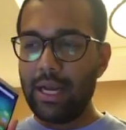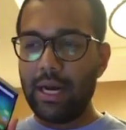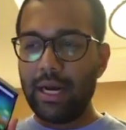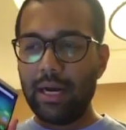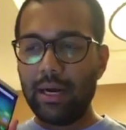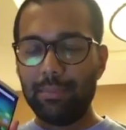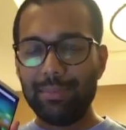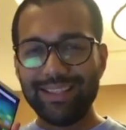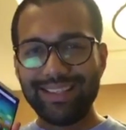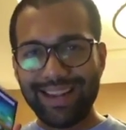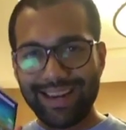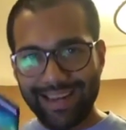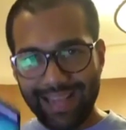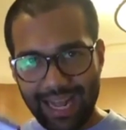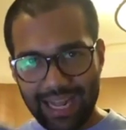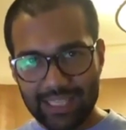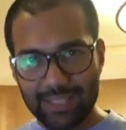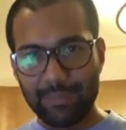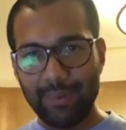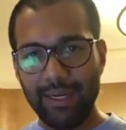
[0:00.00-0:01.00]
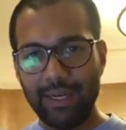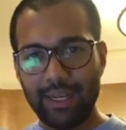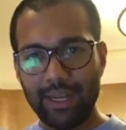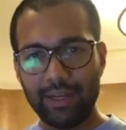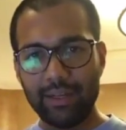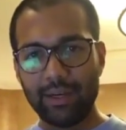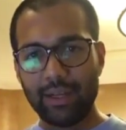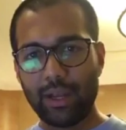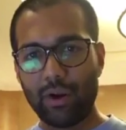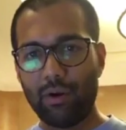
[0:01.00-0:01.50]
But that has been
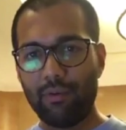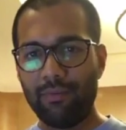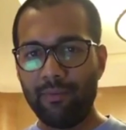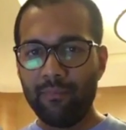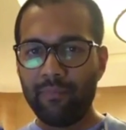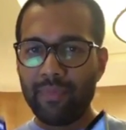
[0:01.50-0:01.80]
taken care of.